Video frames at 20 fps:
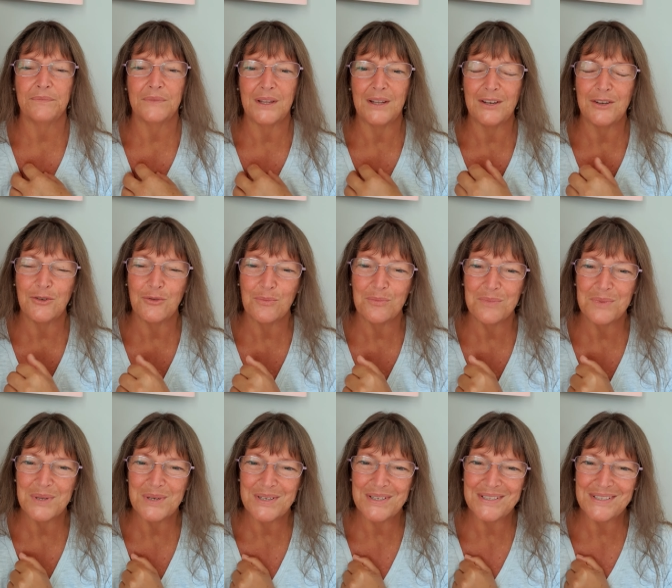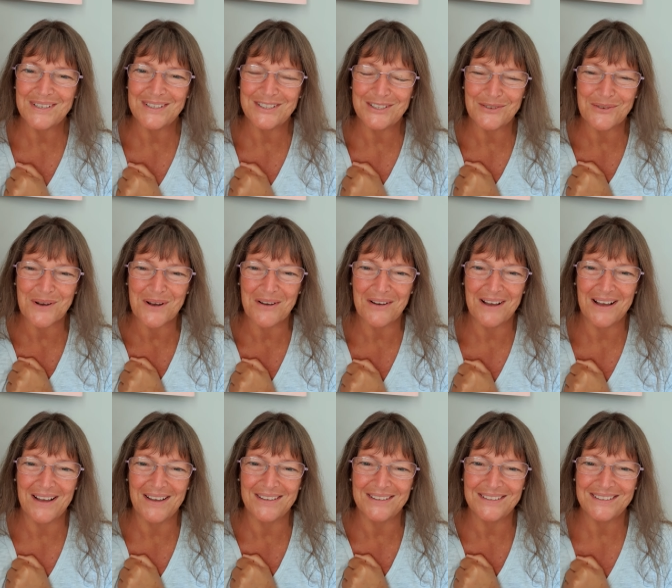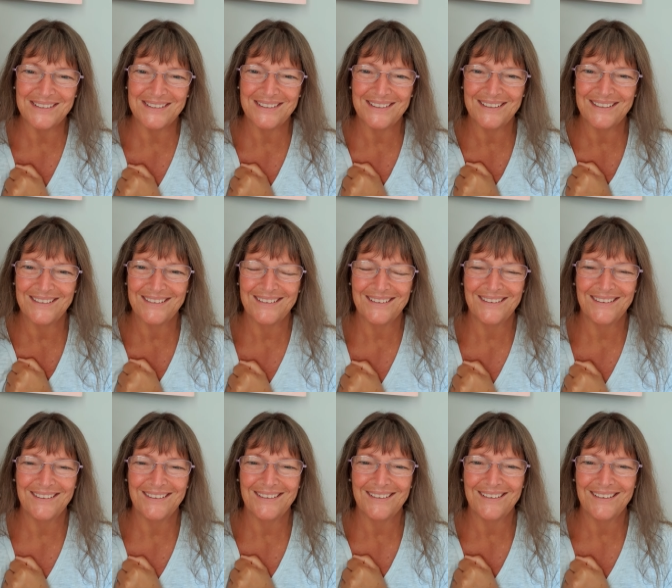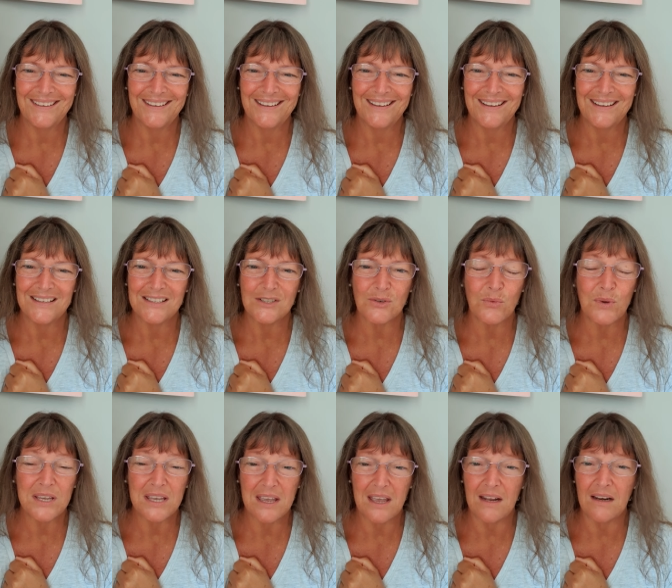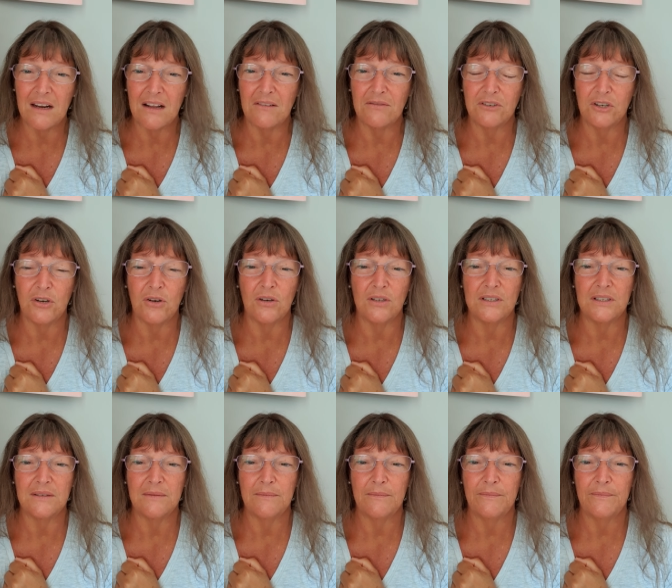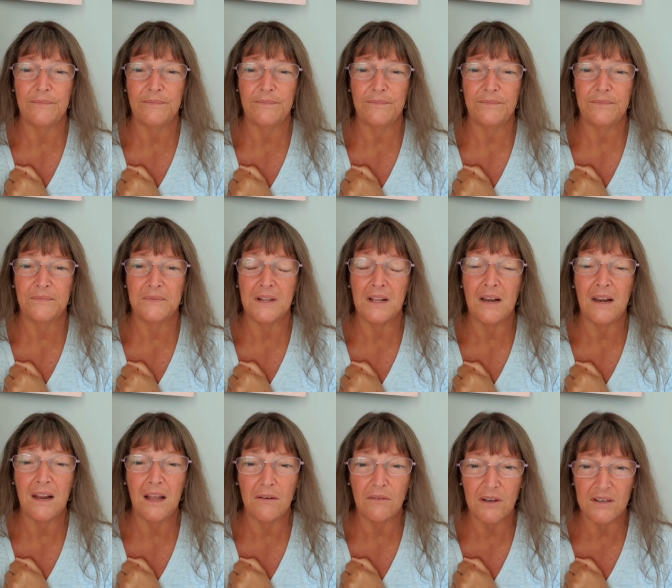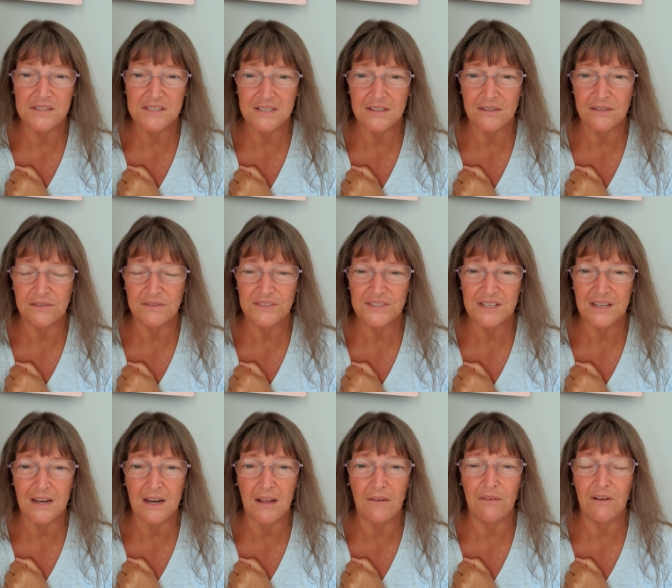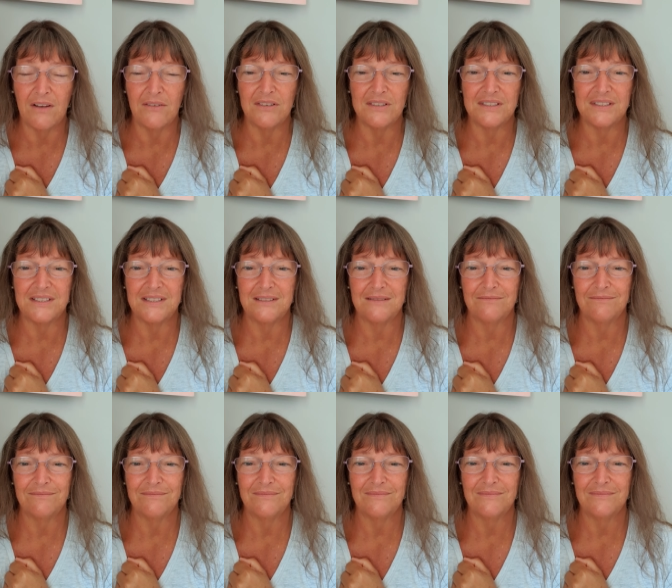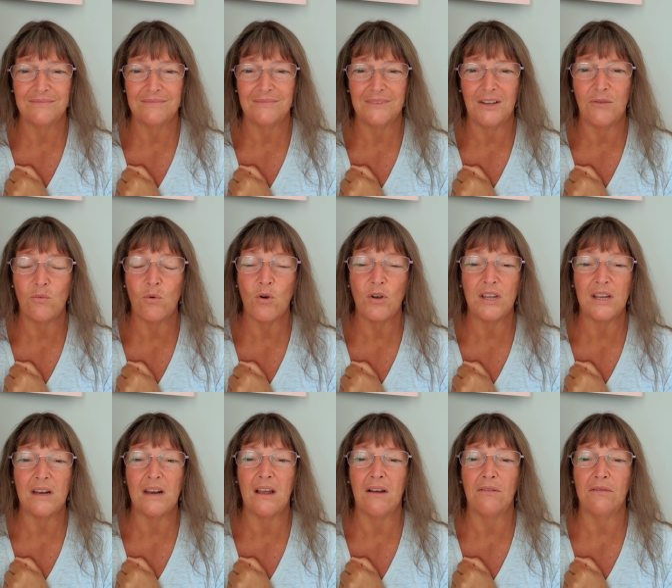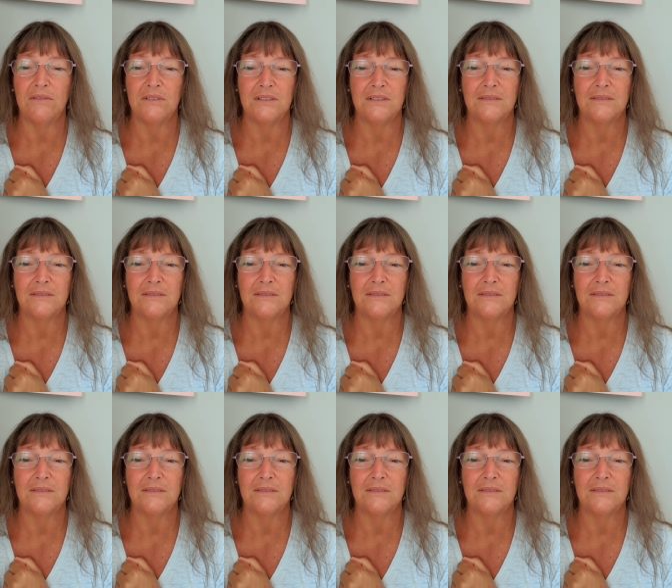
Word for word: And He'll minister to our hearts so we can love God, love ourselves, and love others, and walk in love.